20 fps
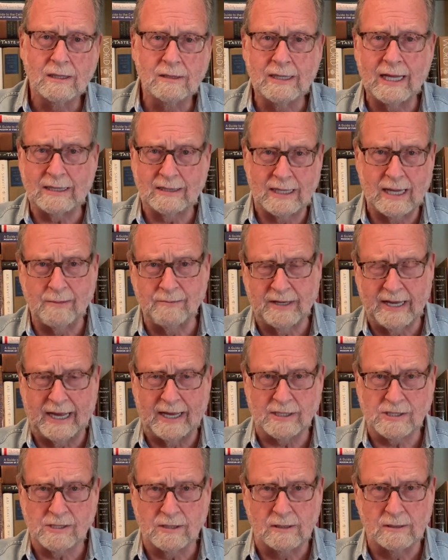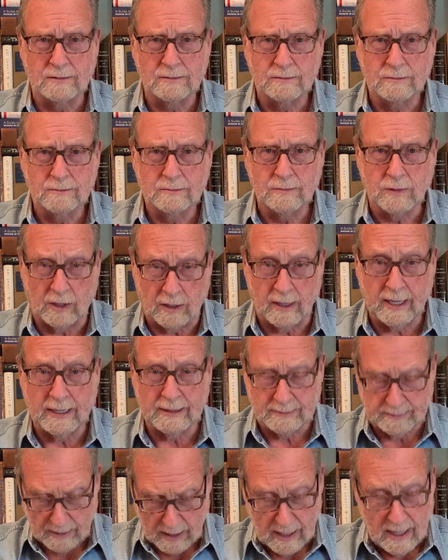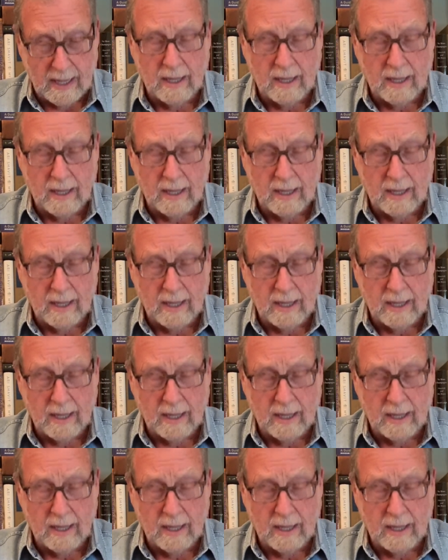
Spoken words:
let them cancel. All right?